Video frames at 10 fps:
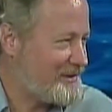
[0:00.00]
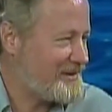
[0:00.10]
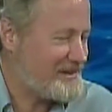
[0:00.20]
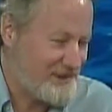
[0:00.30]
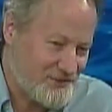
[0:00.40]

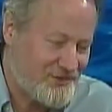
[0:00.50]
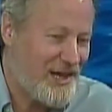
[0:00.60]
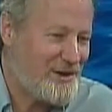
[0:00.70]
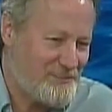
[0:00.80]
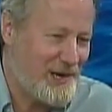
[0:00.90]
that they'll
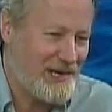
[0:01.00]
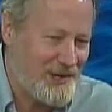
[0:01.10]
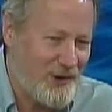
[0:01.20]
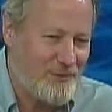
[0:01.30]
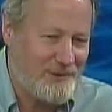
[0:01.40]
save money
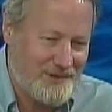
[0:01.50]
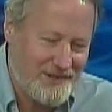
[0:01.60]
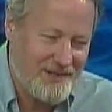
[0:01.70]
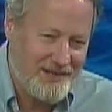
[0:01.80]
over